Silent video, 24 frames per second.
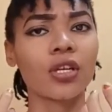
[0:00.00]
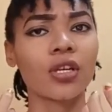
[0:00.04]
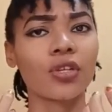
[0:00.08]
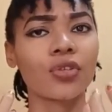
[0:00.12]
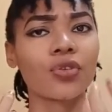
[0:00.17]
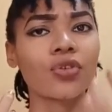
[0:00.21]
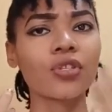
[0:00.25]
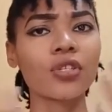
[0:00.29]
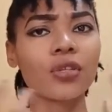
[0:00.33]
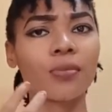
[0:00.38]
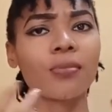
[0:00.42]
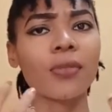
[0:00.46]

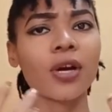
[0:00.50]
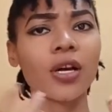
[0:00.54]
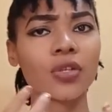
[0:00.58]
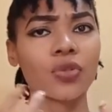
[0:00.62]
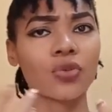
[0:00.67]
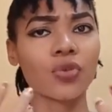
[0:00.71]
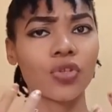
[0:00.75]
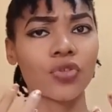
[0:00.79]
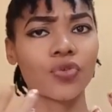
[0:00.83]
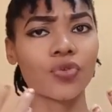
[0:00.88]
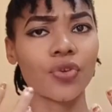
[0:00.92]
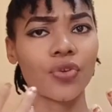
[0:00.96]
Using
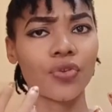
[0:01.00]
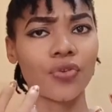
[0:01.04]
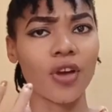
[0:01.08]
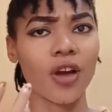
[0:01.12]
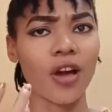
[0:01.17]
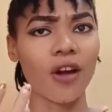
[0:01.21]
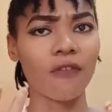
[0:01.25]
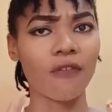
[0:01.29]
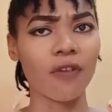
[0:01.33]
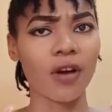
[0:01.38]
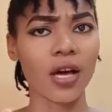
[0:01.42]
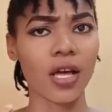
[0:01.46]
mouthwash when you
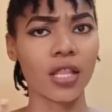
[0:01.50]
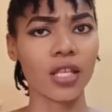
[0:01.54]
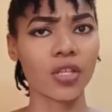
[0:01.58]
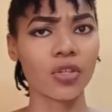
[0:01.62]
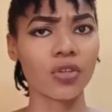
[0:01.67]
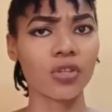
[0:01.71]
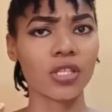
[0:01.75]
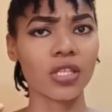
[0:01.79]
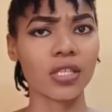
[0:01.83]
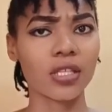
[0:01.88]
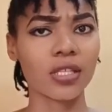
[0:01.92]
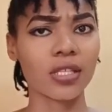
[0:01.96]
have
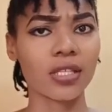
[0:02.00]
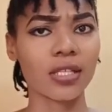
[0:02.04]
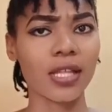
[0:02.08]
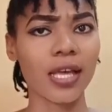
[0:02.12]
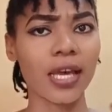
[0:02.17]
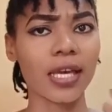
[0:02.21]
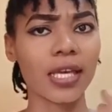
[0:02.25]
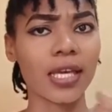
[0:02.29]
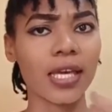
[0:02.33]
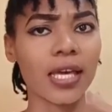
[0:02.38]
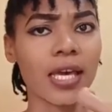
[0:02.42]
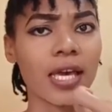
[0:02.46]
halitosis is
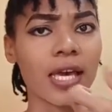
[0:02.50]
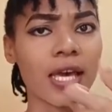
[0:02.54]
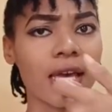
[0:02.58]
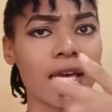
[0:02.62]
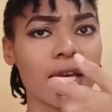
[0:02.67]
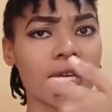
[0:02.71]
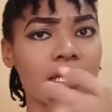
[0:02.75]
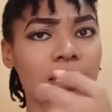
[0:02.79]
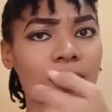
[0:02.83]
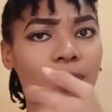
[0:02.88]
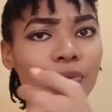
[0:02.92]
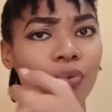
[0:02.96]
like
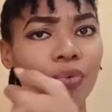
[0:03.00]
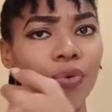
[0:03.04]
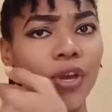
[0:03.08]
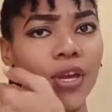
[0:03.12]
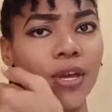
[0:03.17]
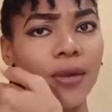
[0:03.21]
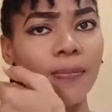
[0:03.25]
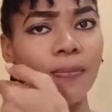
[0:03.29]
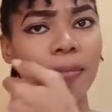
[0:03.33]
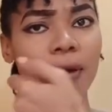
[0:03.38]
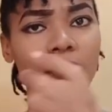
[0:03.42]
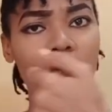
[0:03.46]

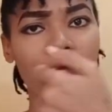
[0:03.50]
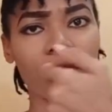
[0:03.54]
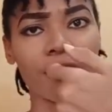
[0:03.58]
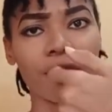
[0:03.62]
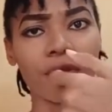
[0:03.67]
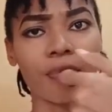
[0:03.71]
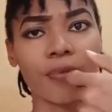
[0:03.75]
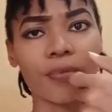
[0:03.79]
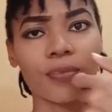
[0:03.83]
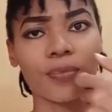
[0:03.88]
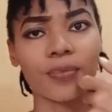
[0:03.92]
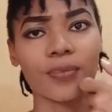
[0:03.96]
spraying
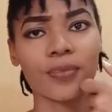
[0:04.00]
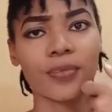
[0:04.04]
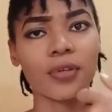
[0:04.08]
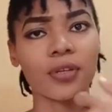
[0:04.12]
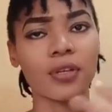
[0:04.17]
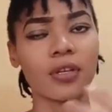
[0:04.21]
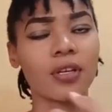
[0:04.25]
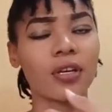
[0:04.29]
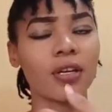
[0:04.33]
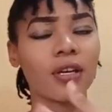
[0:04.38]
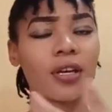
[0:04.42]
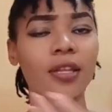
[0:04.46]
perfume
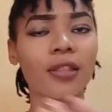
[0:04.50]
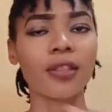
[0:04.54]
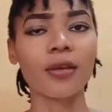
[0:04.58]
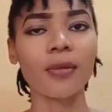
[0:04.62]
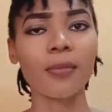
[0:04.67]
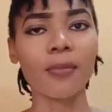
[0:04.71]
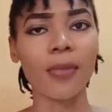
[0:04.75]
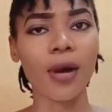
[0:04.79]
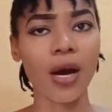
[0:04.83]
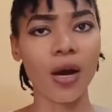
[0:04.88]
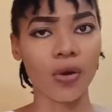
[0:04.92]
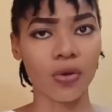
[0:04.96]
in the
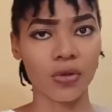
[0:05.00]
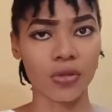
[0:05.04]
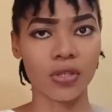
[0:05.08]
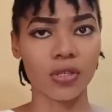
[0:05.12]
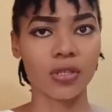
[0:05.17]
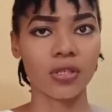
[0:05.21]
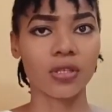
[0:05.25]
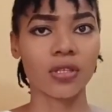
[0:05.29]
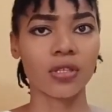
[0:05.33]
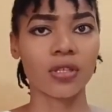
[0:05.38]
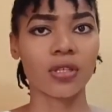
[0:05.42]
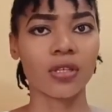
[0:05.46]

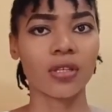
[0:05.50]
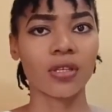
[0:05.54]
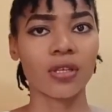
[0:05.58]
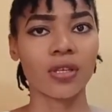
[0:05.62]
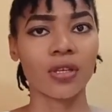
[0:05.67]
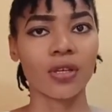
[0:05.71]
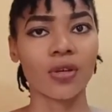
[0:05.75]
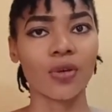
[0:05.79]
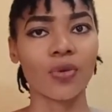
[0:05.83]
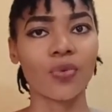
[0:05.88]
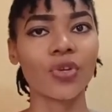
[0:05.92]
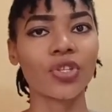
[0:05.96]
mouth,
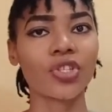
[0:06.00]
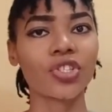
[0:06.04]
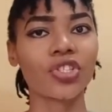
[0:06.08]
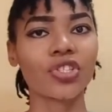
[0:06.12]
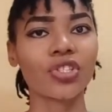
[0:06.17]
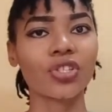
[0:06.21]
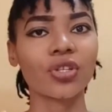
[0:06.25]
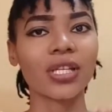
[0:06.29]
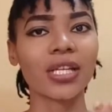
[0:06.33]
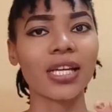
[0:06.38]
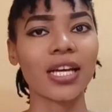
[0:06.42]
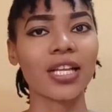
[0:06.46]

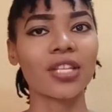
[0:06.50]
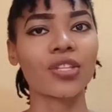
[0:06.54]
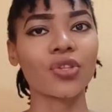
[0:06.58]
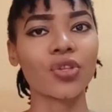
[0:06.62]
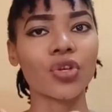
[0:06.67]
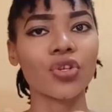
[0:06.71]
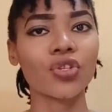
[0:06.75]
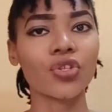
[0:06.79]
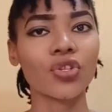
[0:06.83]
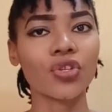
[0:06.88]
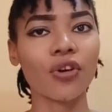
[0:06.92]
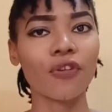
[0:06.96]
which cannot
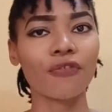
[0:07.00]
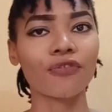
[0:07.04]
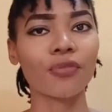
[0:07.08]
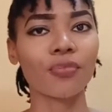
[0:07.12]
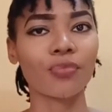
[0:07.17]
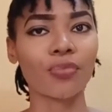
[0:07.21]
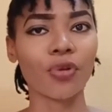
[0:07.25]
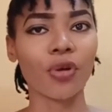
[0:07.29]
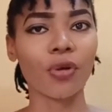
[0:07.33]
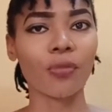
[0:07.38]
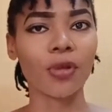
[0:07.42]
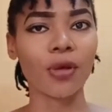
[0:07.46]
solve the
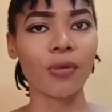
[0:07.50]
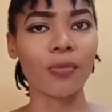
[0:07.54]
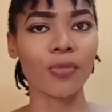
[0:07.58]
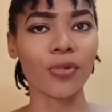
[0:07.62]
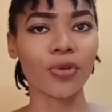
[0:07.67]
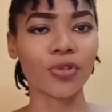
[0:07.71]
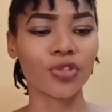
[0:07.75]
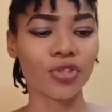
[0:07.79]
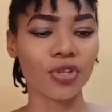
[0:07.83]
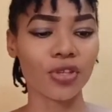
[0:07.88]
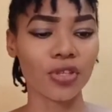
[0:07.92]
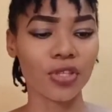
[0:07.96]
problem, but
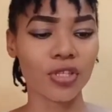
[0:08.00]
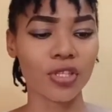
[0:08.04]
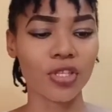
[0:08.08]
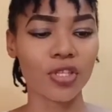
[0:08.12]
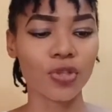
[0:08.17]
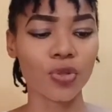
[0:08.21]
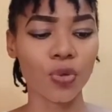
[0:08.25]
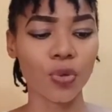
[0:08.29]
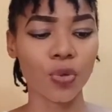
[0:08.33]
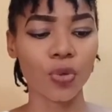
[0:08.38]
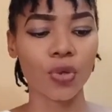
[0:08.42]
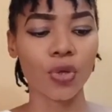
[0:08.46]
just
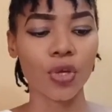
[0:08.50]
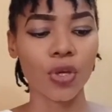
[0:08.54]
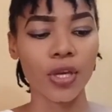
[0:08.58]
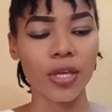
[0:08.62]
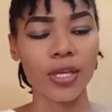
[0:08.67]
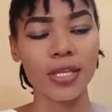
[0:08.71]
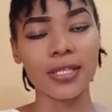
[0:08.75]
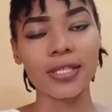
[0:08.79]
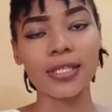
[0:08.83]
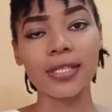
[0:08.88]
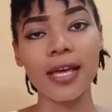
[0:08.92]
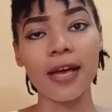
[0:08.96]

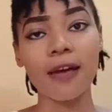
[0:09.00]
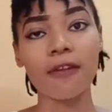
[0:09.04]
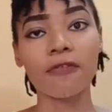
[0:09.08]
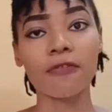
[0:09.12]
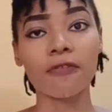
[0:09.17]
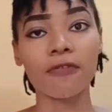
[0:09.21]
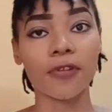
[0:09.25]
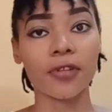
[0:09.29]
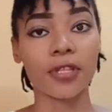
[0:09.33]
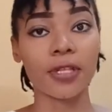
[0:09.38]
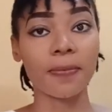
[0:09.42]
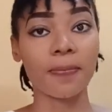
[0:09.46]
serve
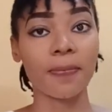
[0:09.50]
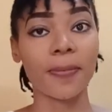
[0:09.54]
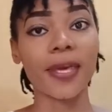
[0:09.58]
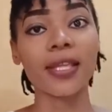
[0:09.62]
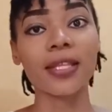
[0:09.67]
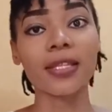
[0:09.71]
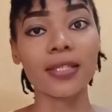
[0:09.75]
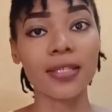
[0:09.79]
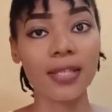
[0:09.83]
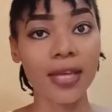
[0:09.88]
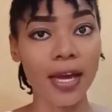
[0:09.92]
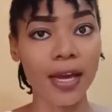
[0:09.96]
for the
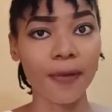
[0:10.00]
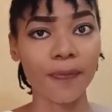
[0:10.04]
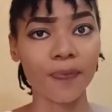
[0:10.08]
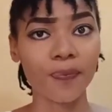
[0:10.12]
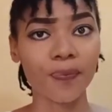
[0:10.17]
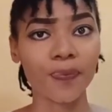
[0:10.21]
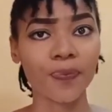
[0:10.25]
meantime.